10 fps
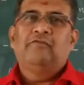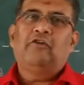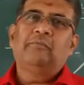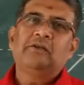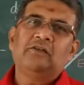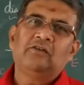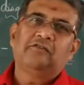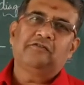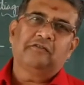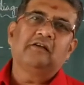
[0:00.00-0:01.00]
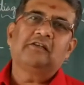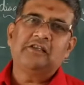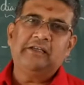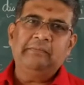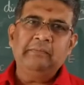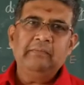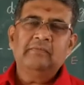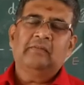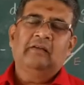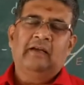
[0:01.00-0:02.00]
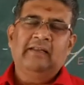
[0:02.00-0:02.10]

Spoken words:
formation of steam,